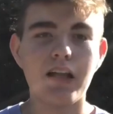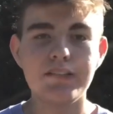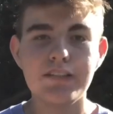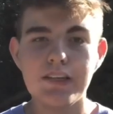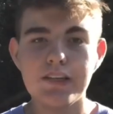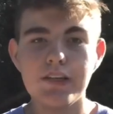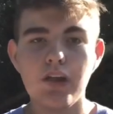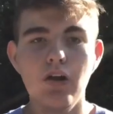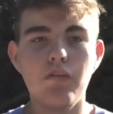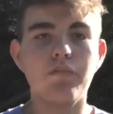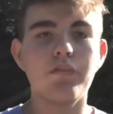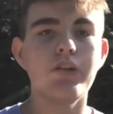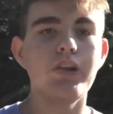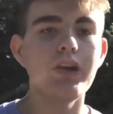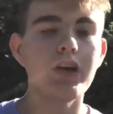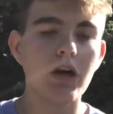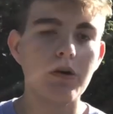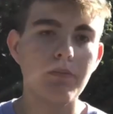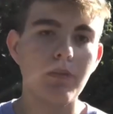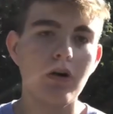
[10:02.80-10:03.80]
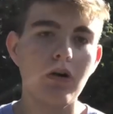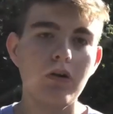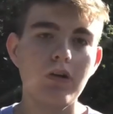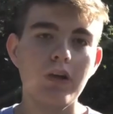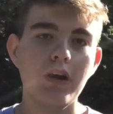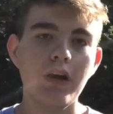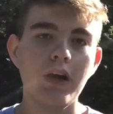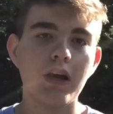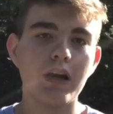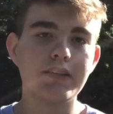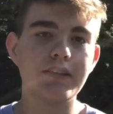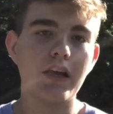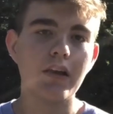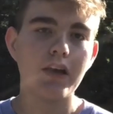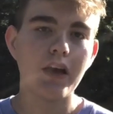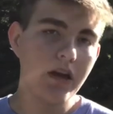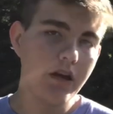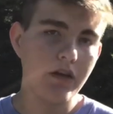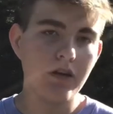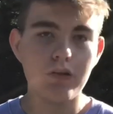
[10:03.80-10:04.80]
I'd say go for eco mode, because that'll
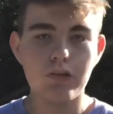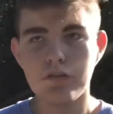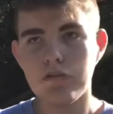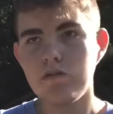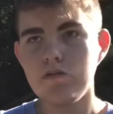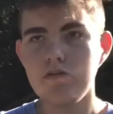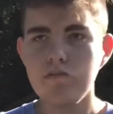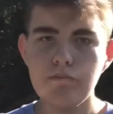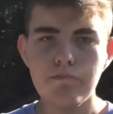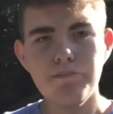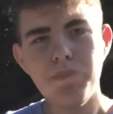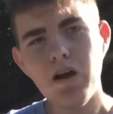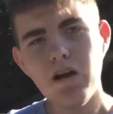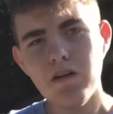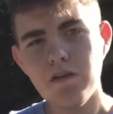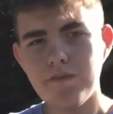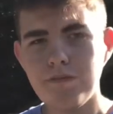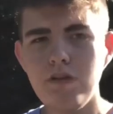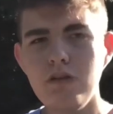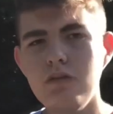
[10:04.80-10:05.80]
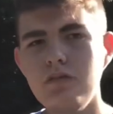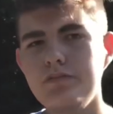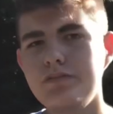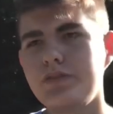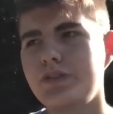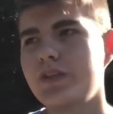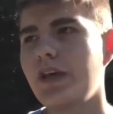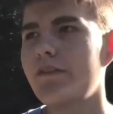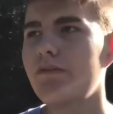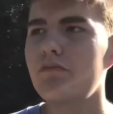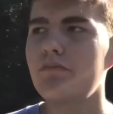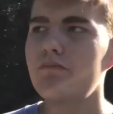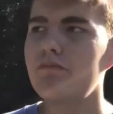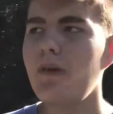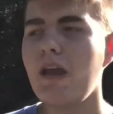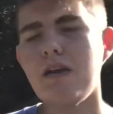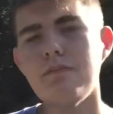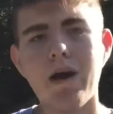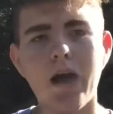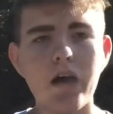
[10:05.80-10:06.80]
get you your about
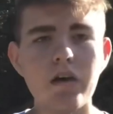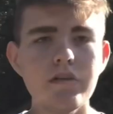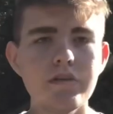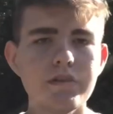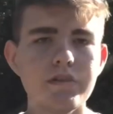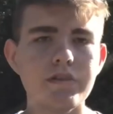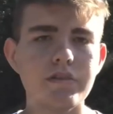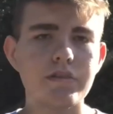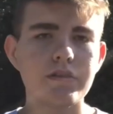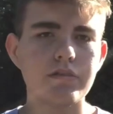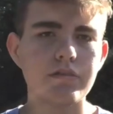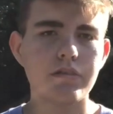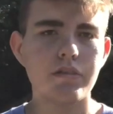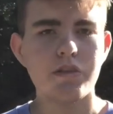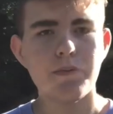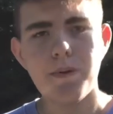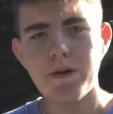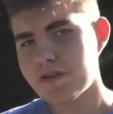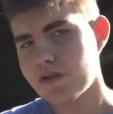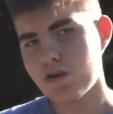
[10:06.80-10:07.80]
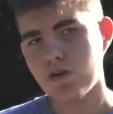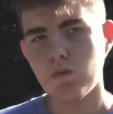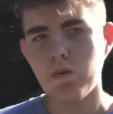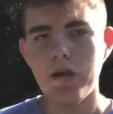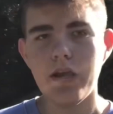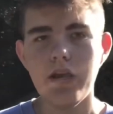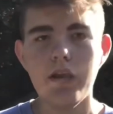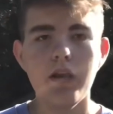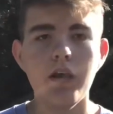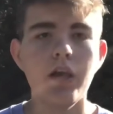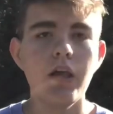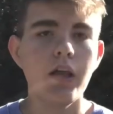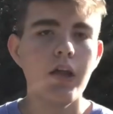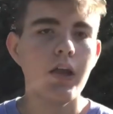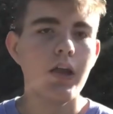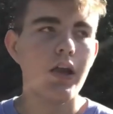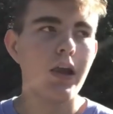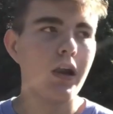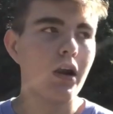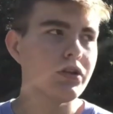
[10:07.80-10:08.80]
7-8 miles, depends on your weight.
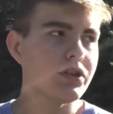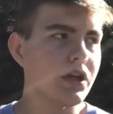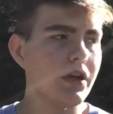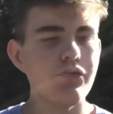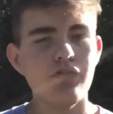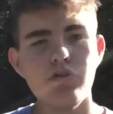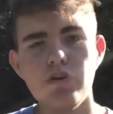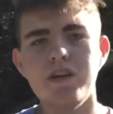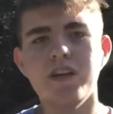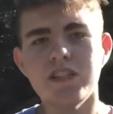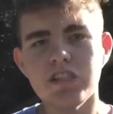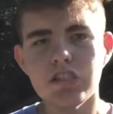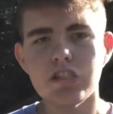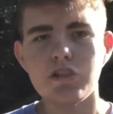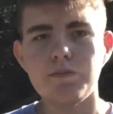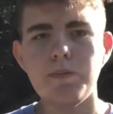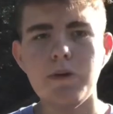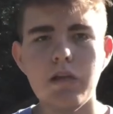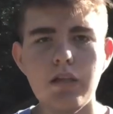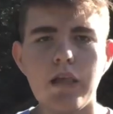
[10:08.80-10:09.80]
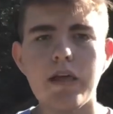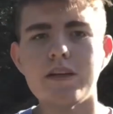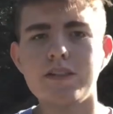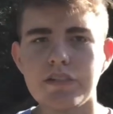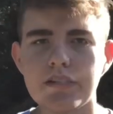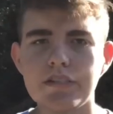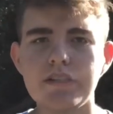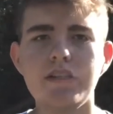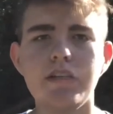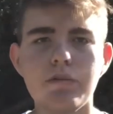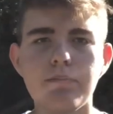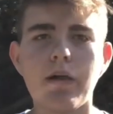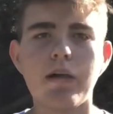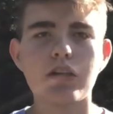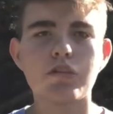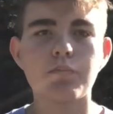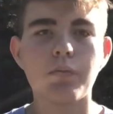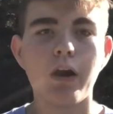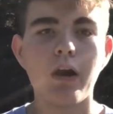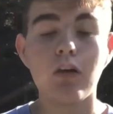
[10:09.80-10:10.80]
And also gives you a decent speed, like 16
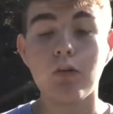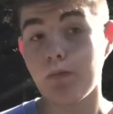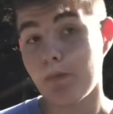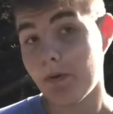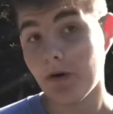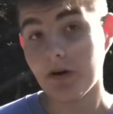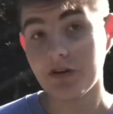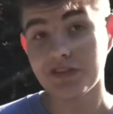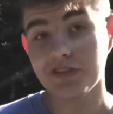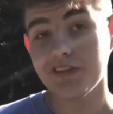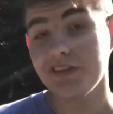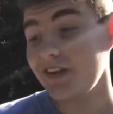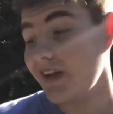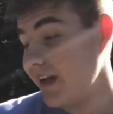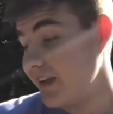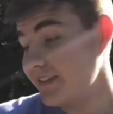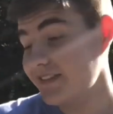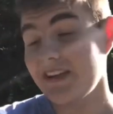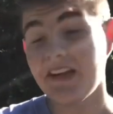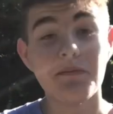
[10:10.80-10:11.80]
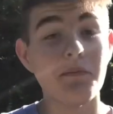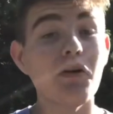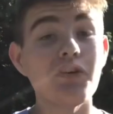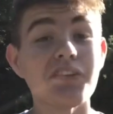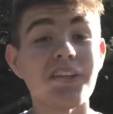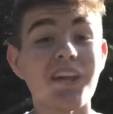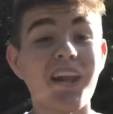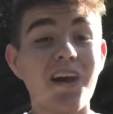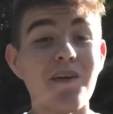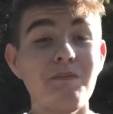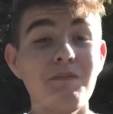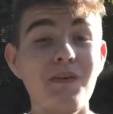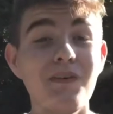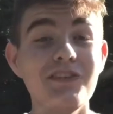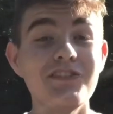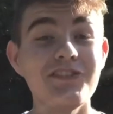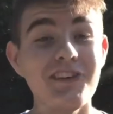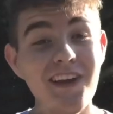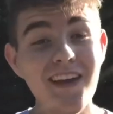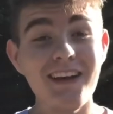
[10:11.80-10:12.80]
miles per hour. But personally, as I said, I'm always on hyper
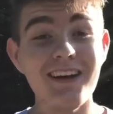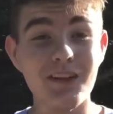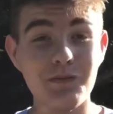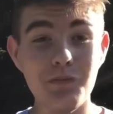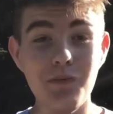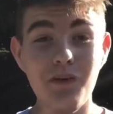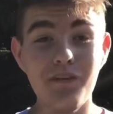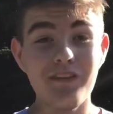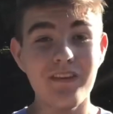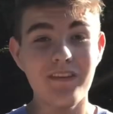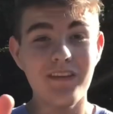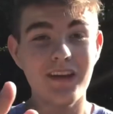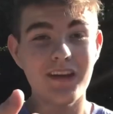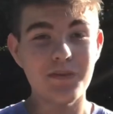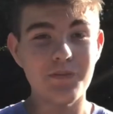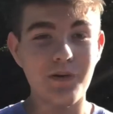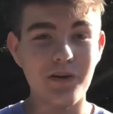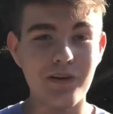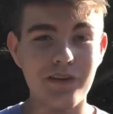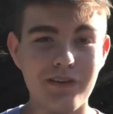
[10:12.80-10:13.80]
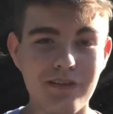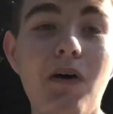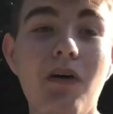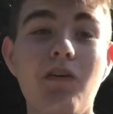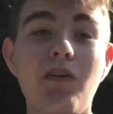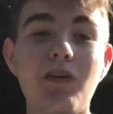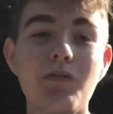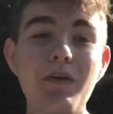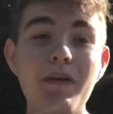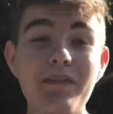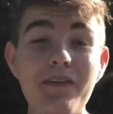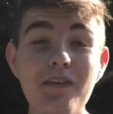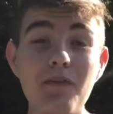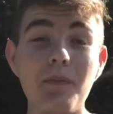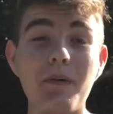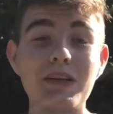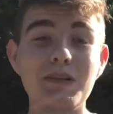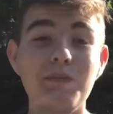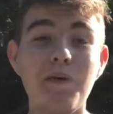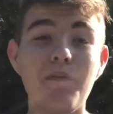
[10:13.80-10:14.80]
mode. So yeah, let's move on to the next part. Well, one of my favorite
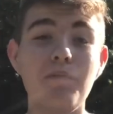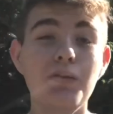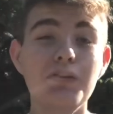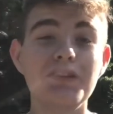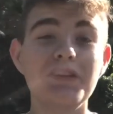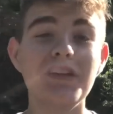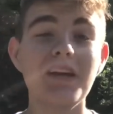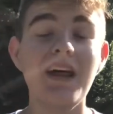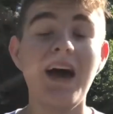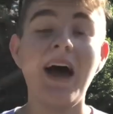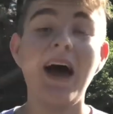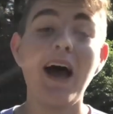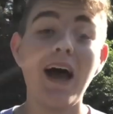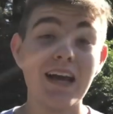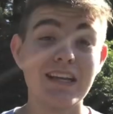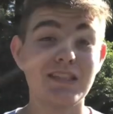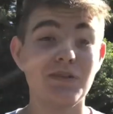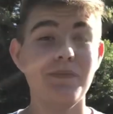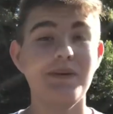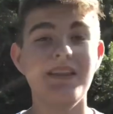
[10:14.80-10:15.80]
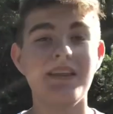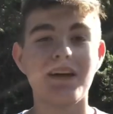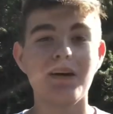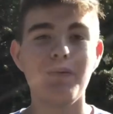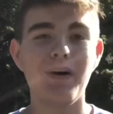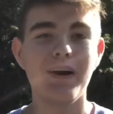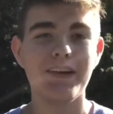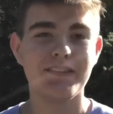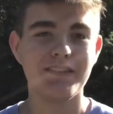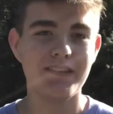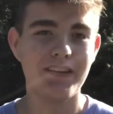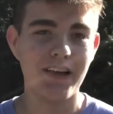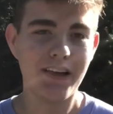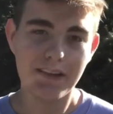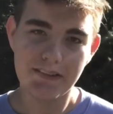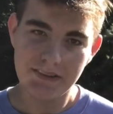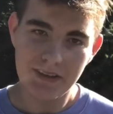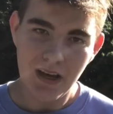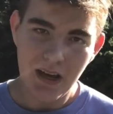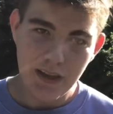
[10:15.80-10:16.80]
parts about boosted has to be the composite
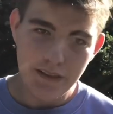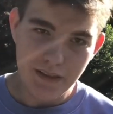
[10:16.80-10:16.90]
decks.